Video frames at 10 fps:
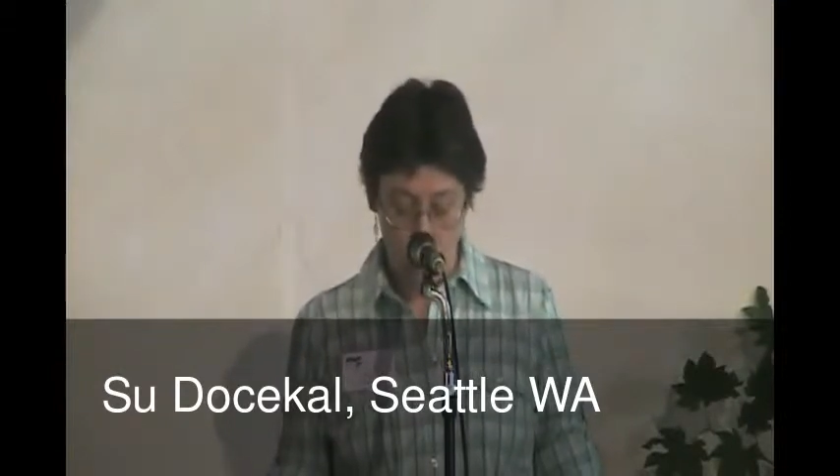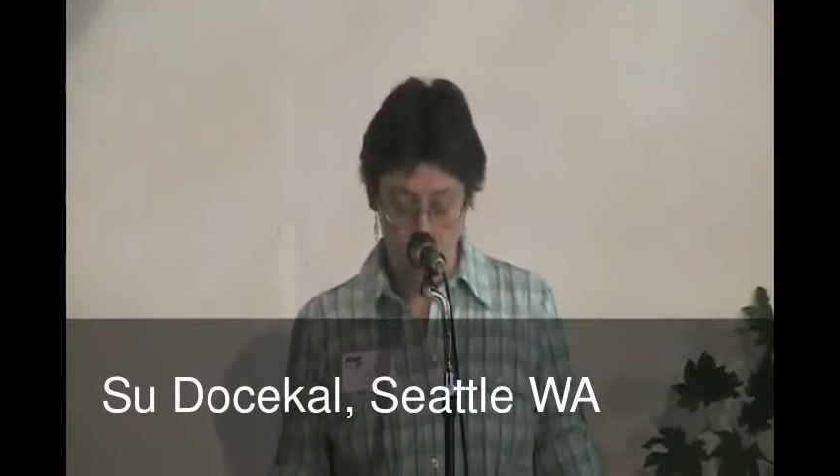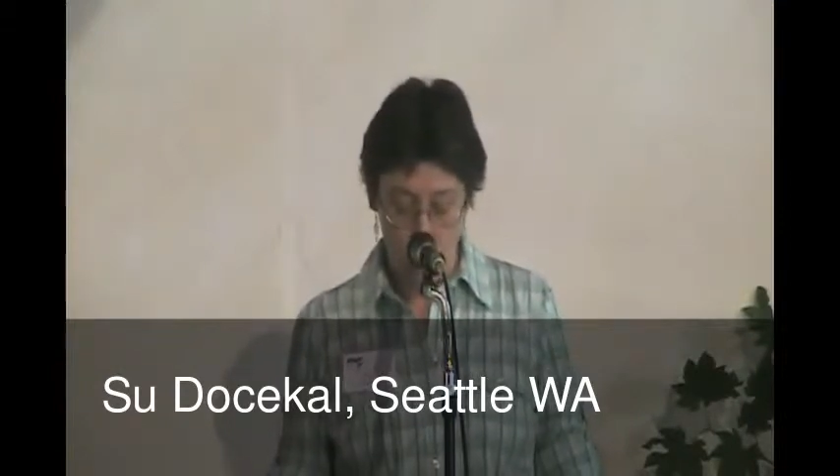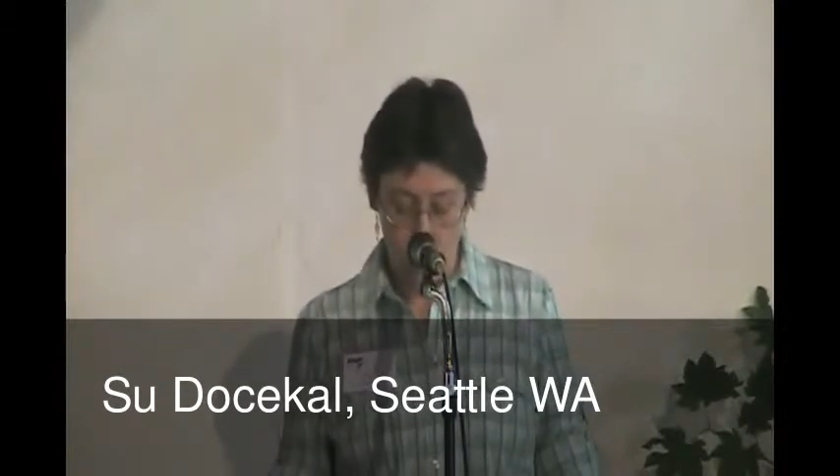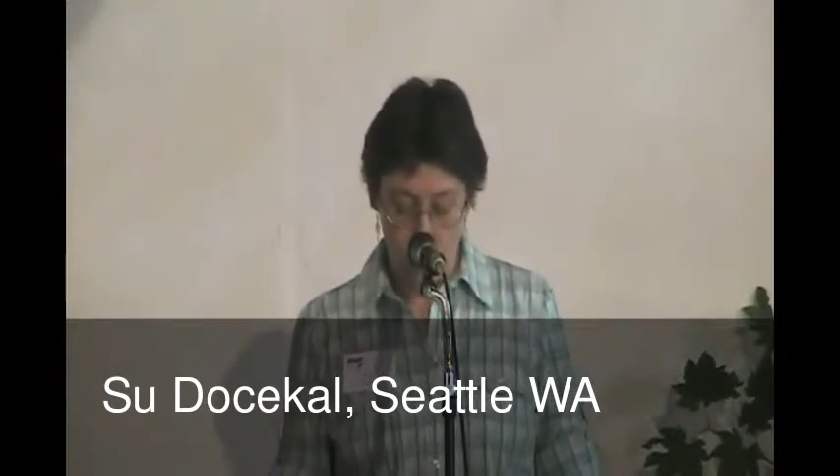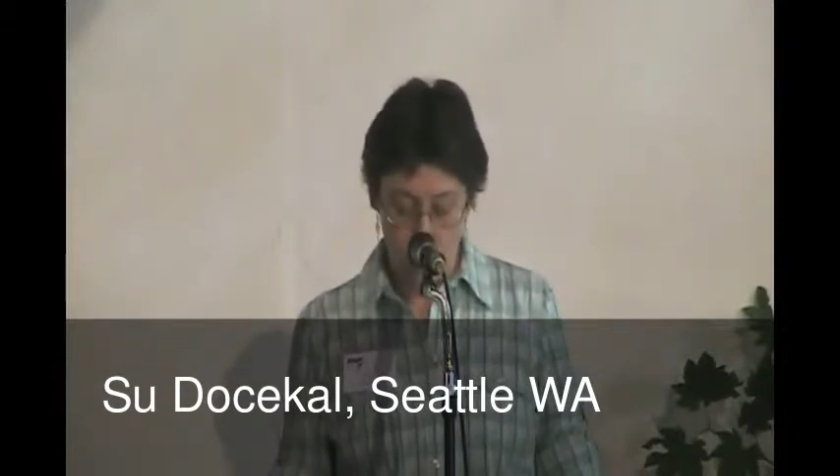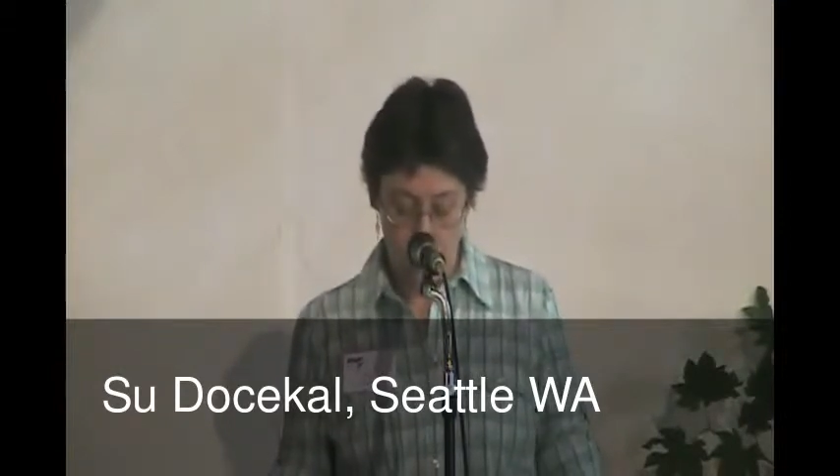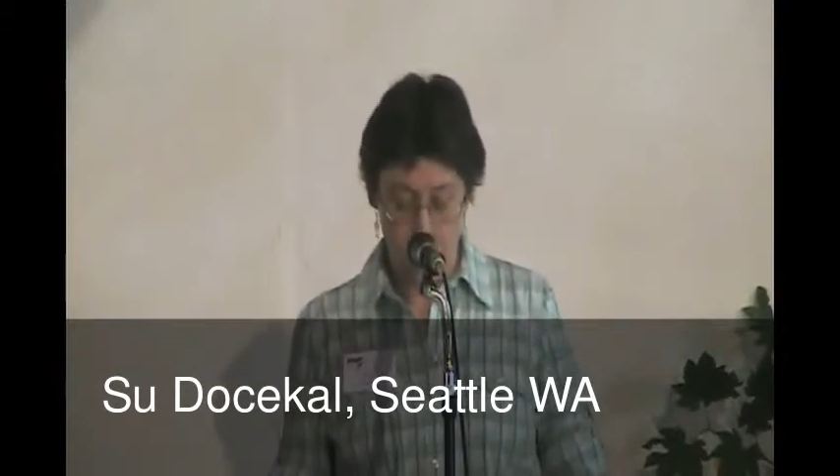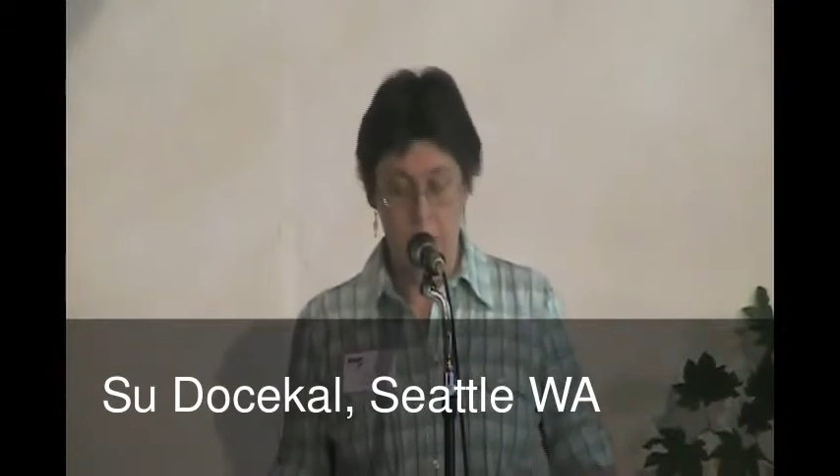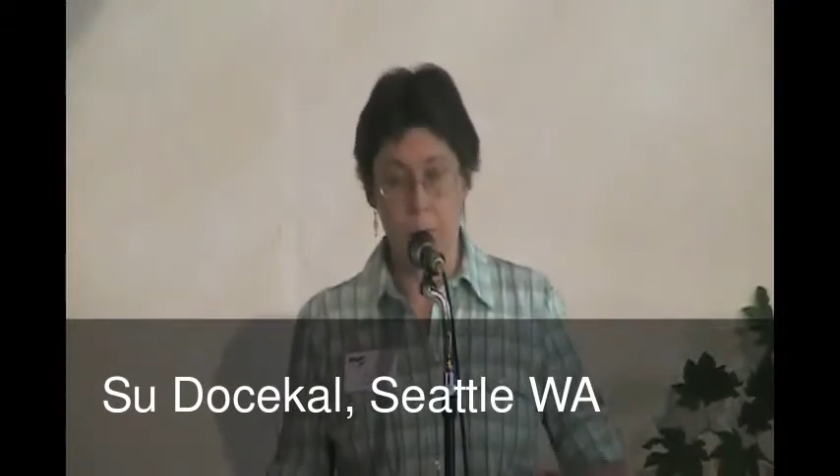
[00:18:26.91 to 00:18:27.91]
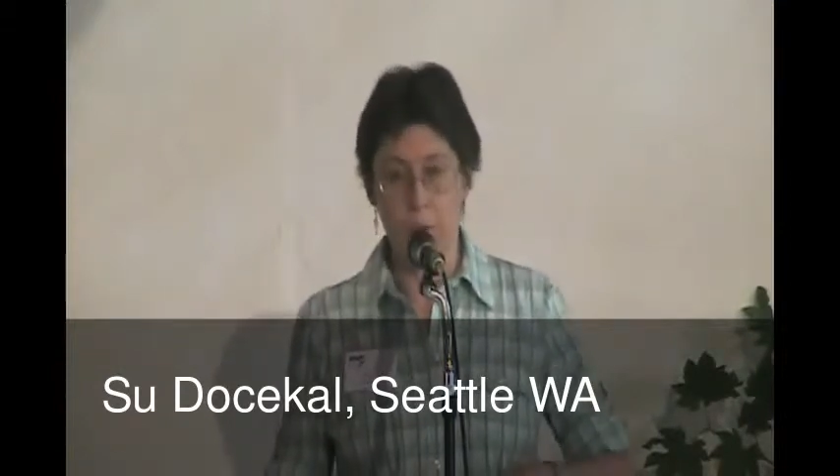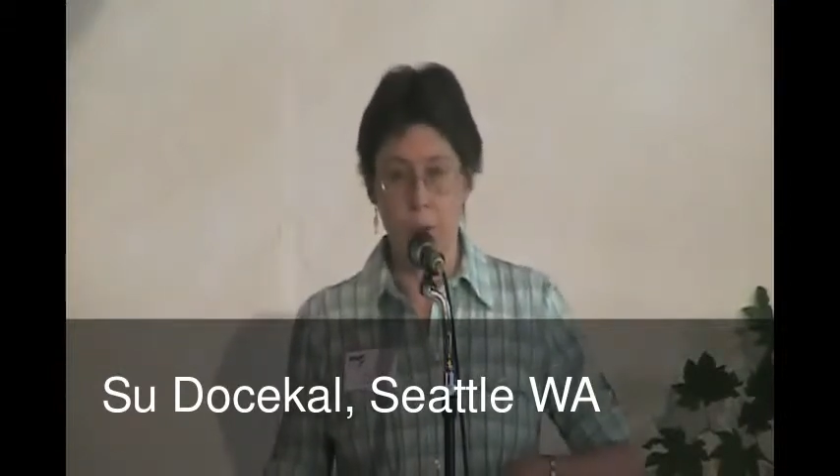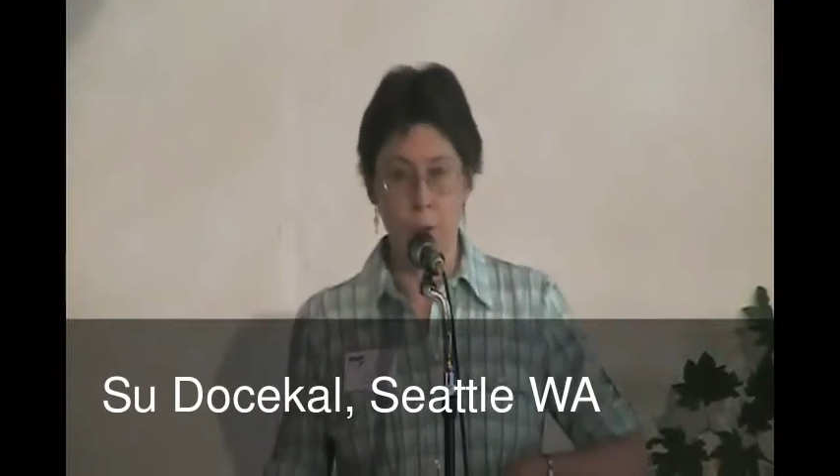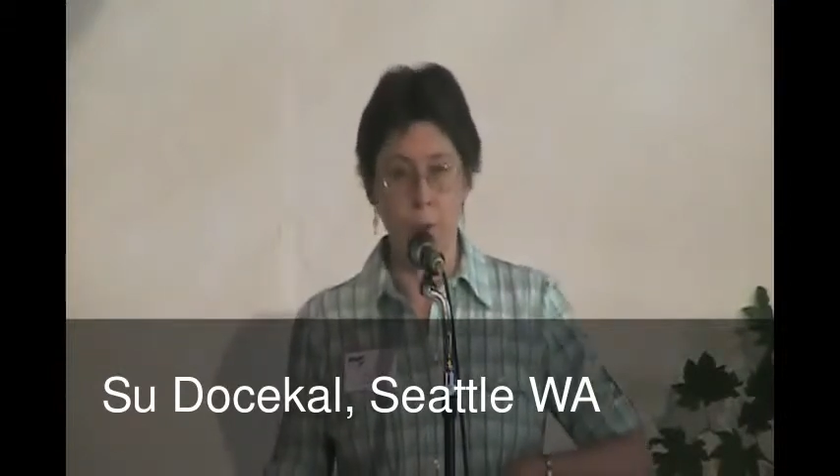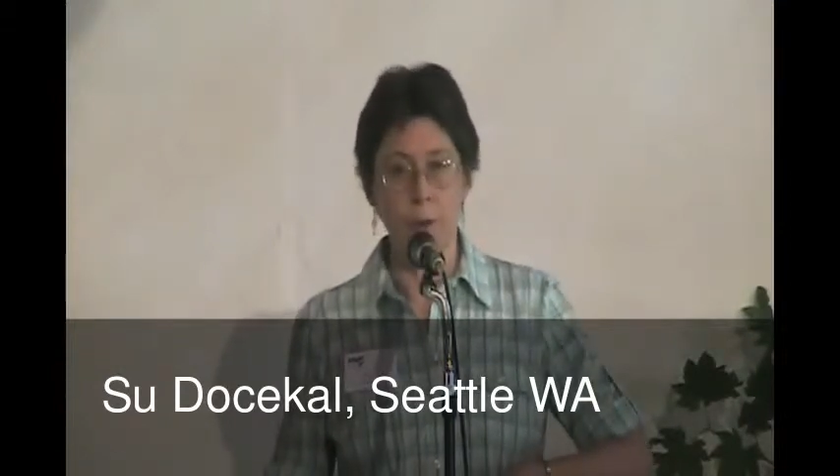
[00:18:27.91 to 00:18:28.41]
Merle Woo and
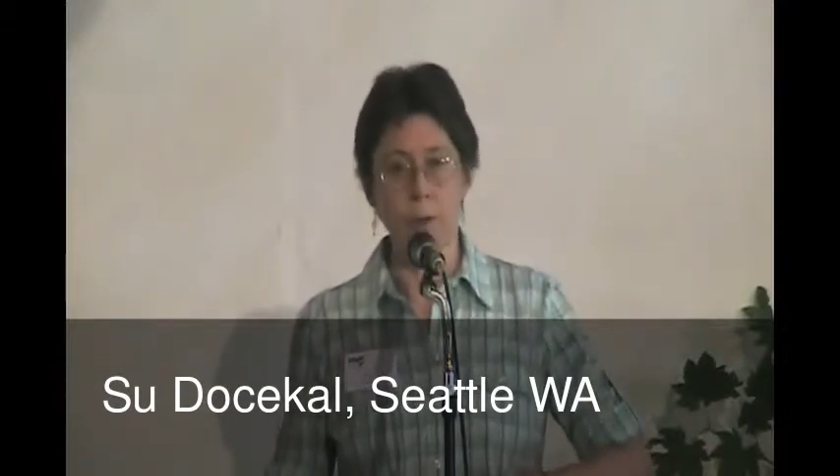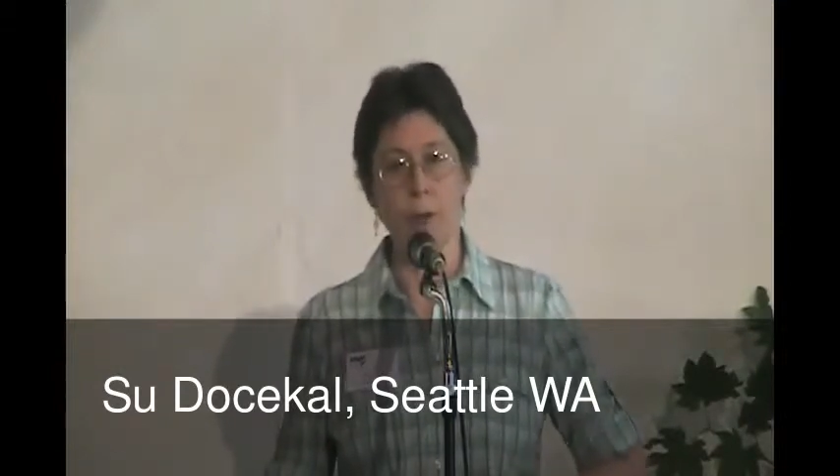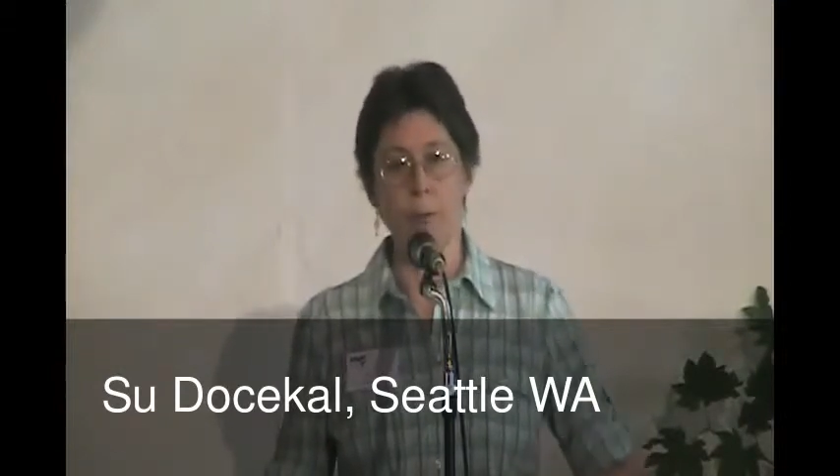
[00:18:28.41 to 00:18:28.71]
Tamara Turner,